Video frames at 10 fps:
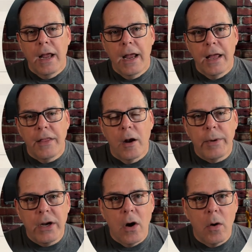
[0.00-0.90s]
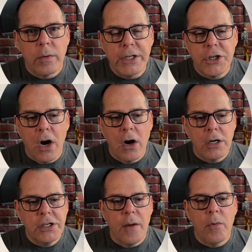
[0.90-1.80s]
And there we go. We
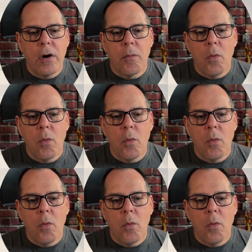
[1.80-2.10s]
charge, and we're at